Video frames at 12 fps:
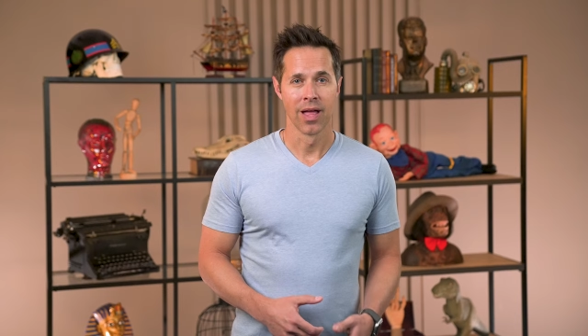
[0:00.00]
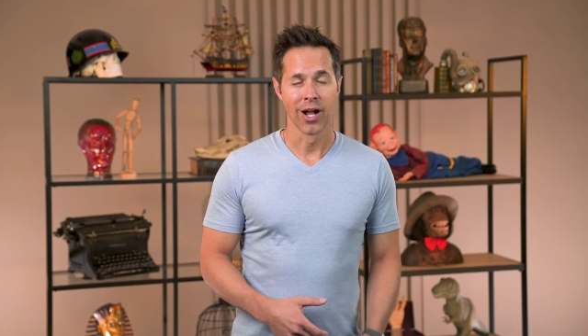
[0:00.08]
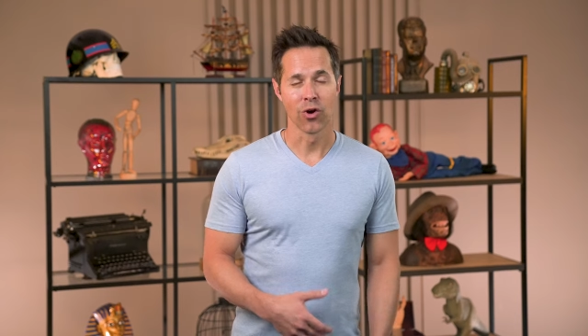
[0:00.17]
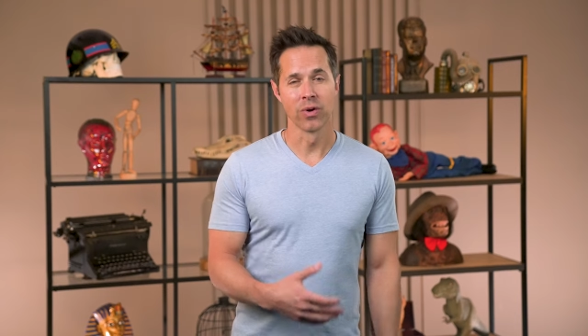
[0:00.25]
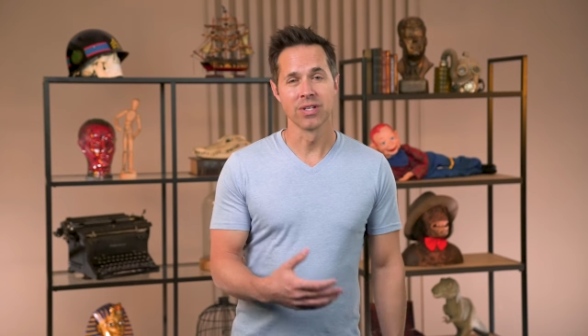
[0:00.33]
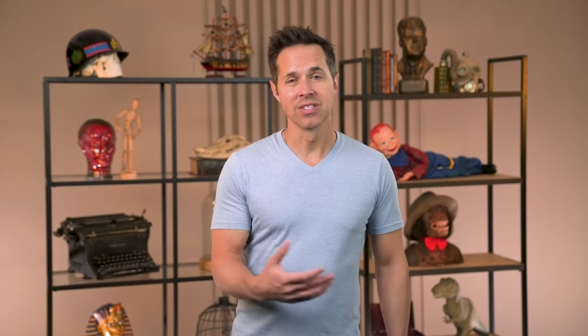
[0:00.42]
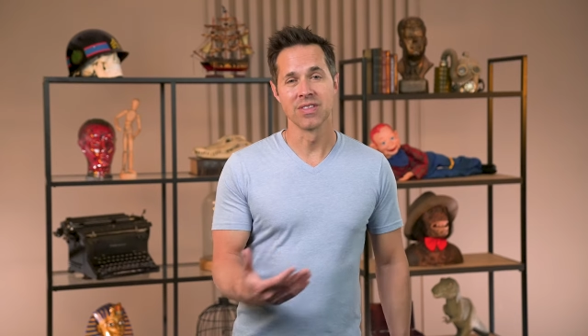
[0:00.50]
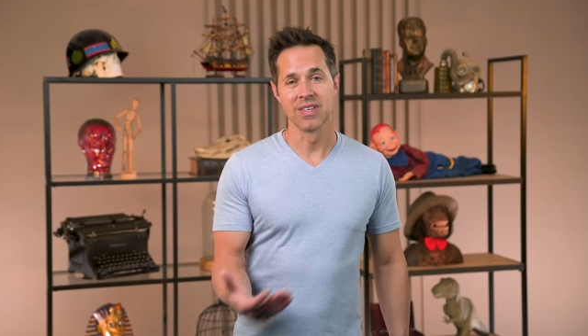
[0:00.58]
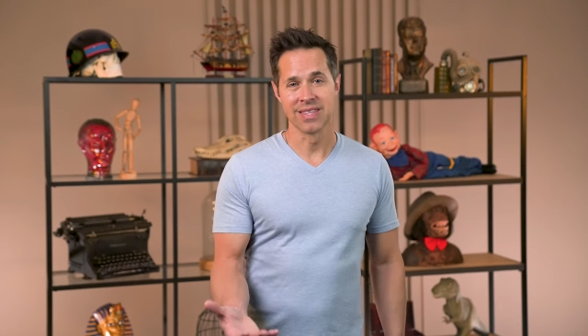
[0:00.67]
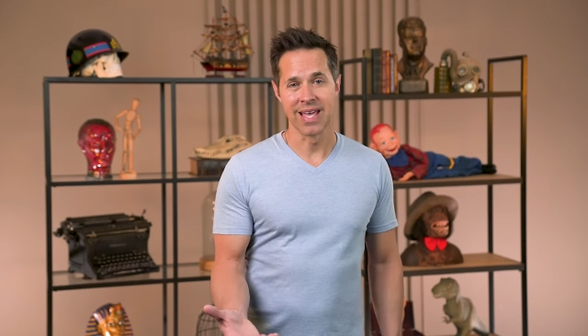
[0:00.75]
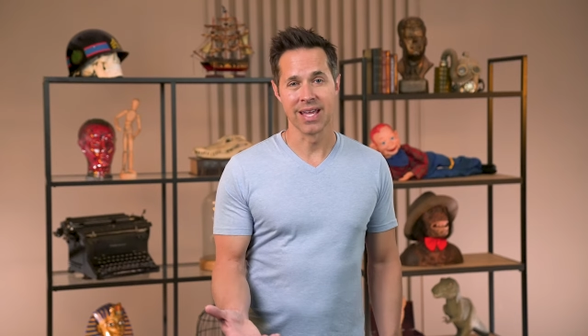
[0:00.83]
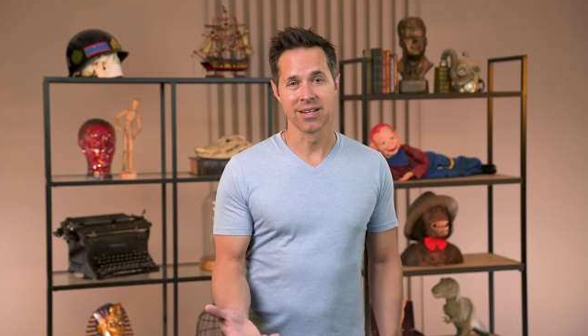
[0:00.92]
According to the
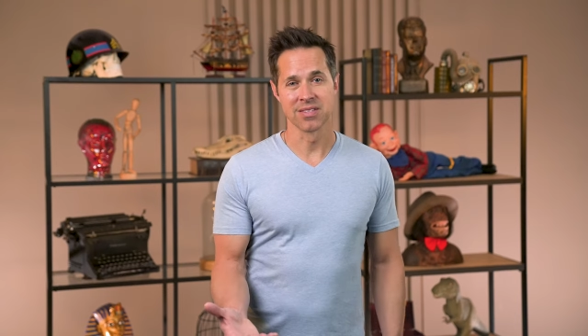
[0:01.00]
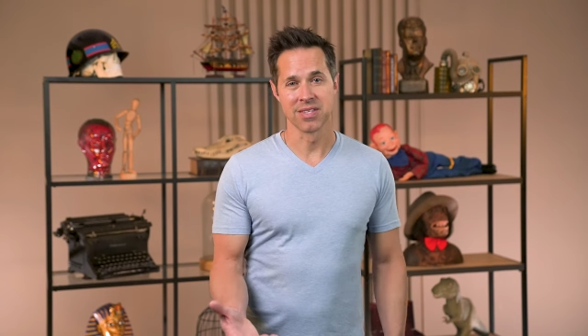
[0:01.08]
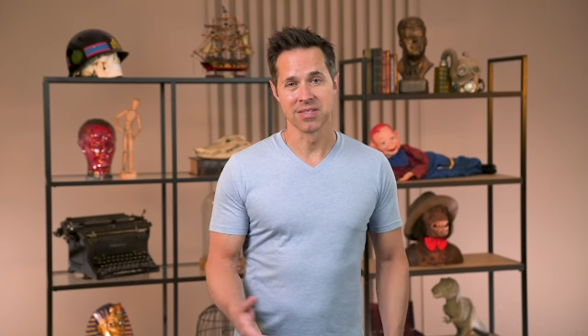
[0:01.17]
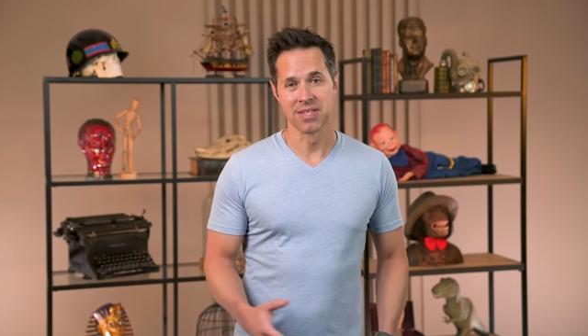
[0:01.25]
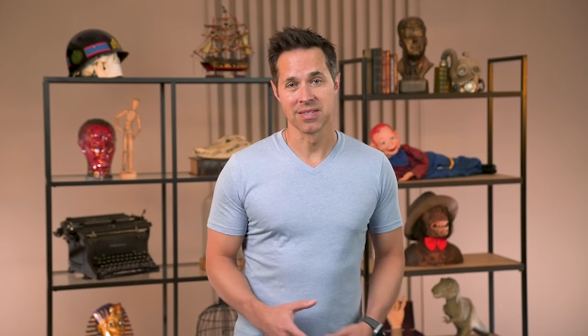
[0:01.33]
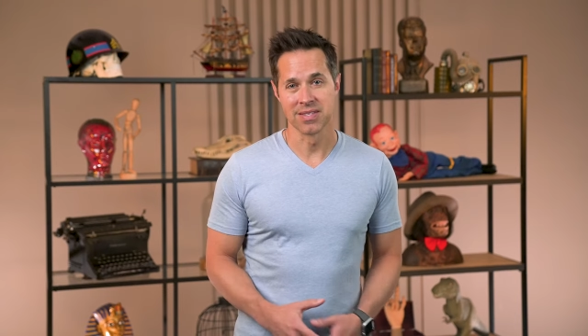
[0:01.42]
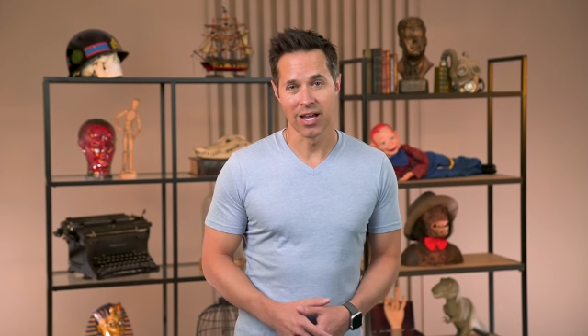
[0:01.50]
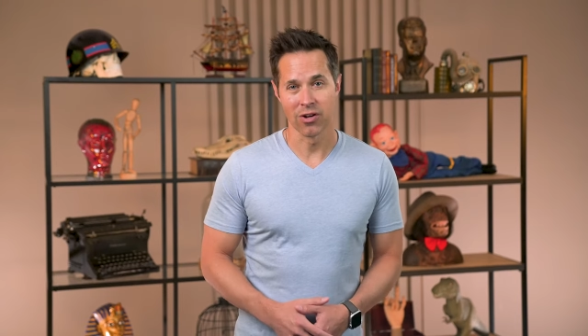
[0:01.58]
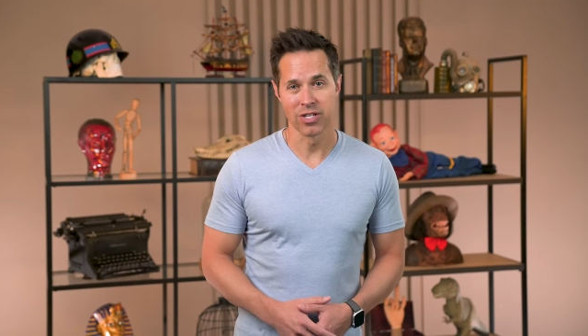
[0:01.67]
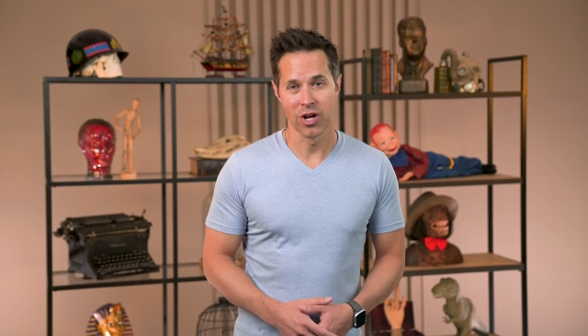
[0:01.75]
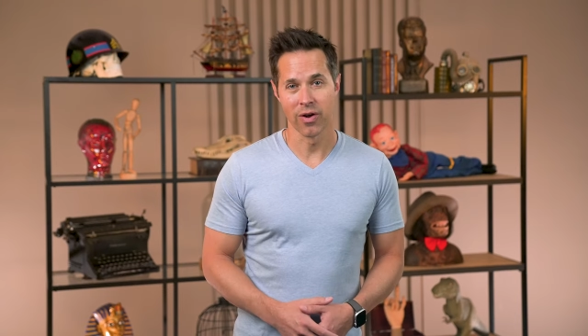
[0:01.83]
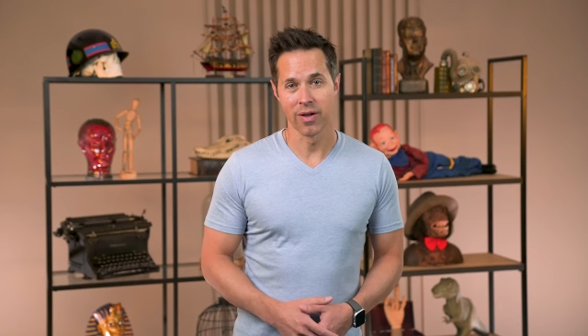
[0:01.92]
then Assistant
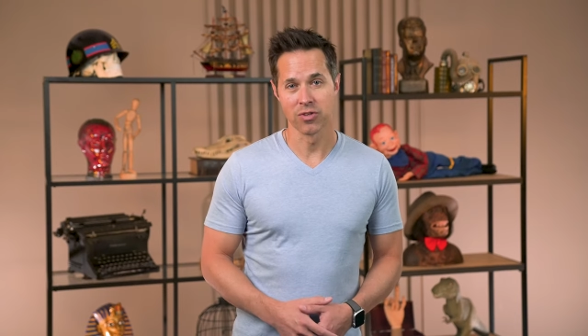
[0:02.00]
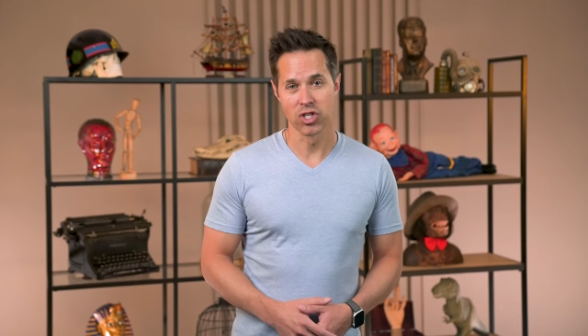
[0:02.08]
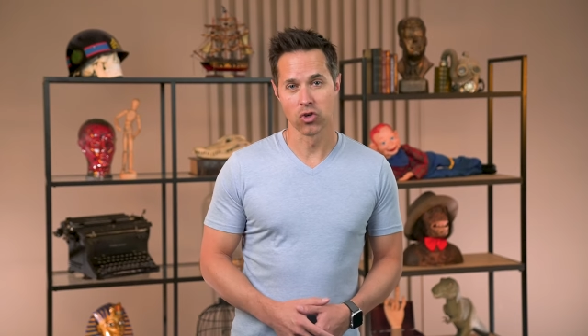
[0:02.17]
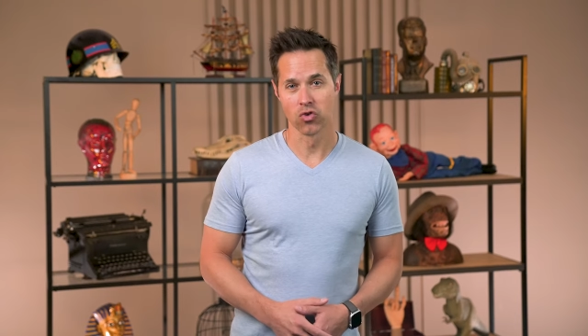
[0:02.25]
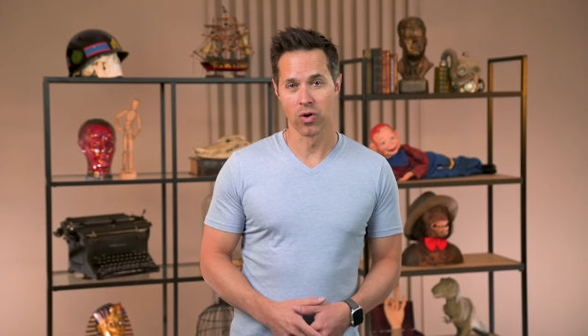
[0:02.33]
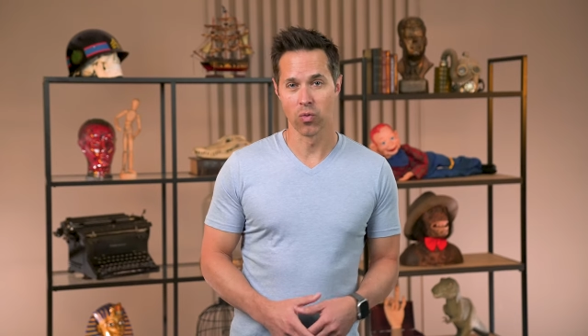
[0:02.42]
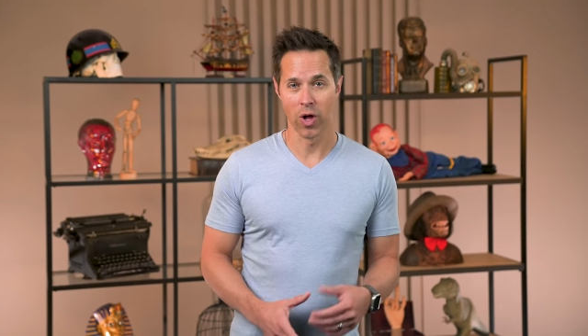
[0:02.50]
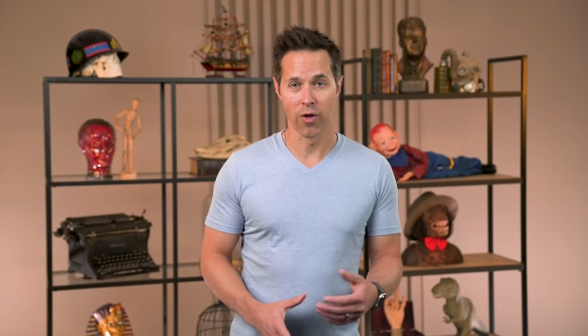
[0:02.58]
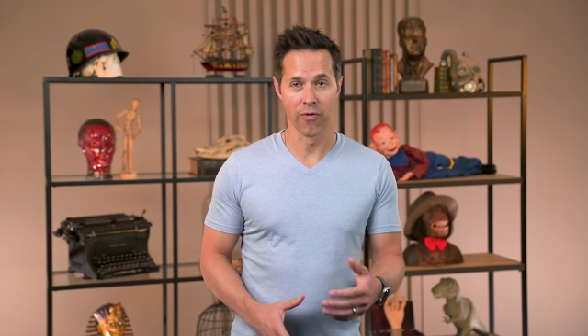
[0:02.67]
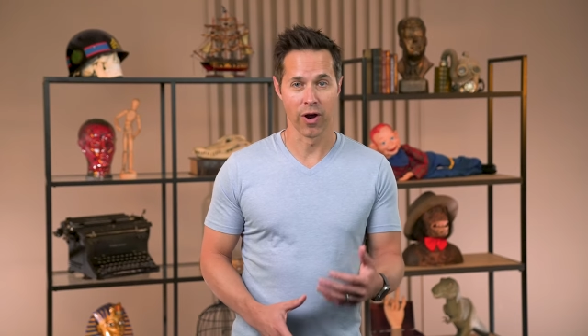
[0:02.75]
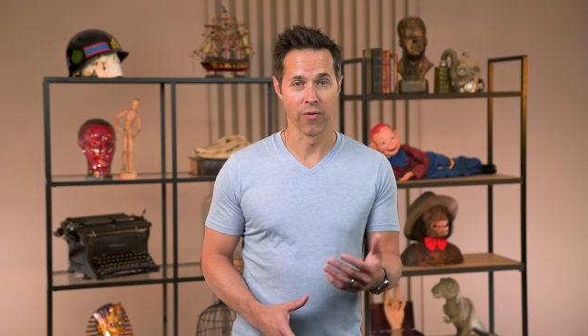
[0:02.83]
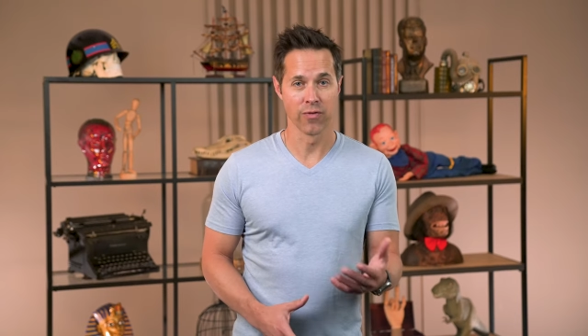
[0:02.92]
Secretary of Children
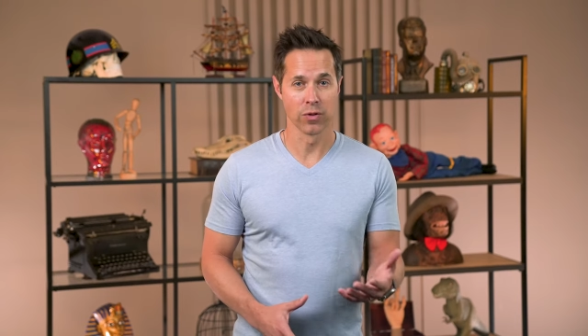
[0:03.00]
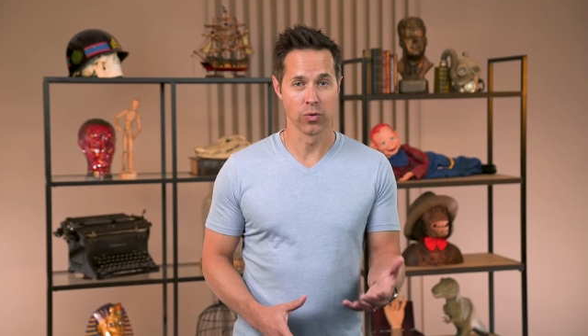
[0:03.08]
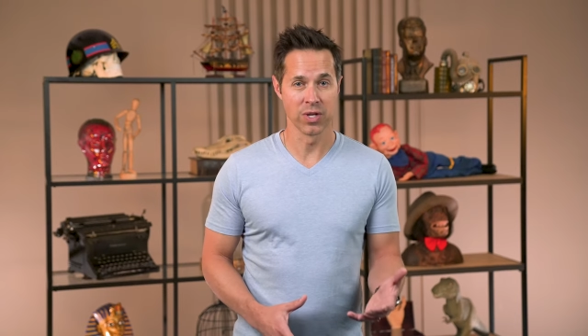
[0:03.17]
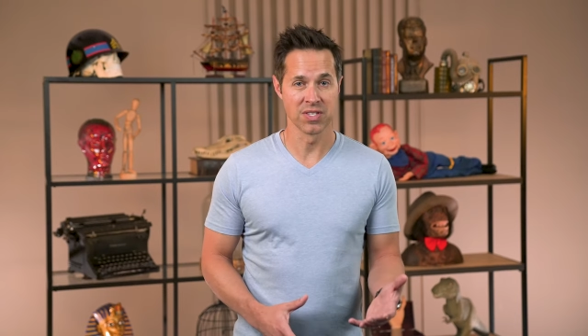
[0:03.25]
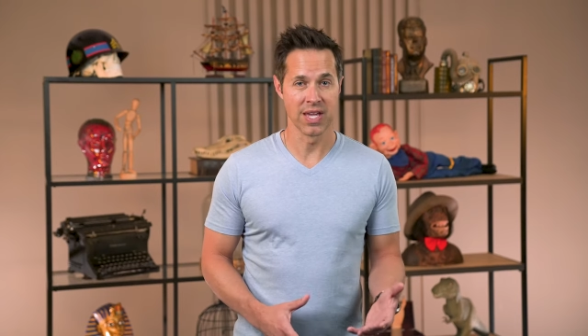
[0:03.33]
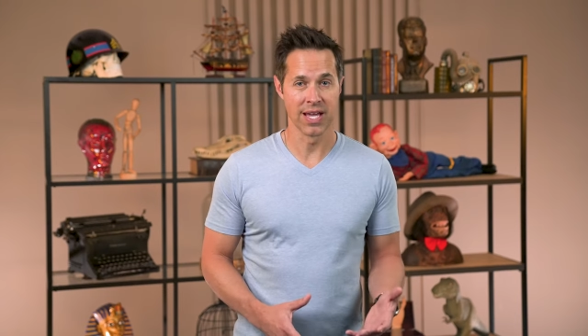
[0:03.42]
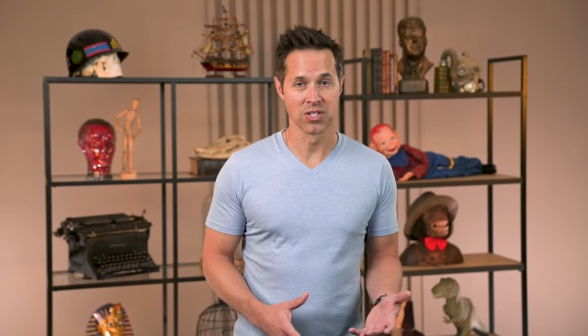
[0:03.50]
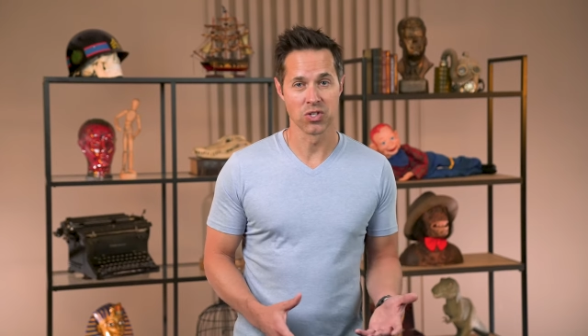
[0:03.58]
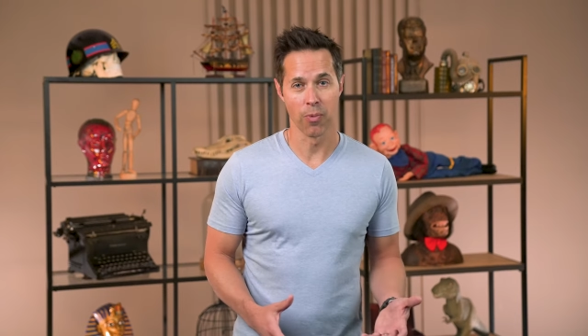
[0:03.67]
Welfare for Louisiana's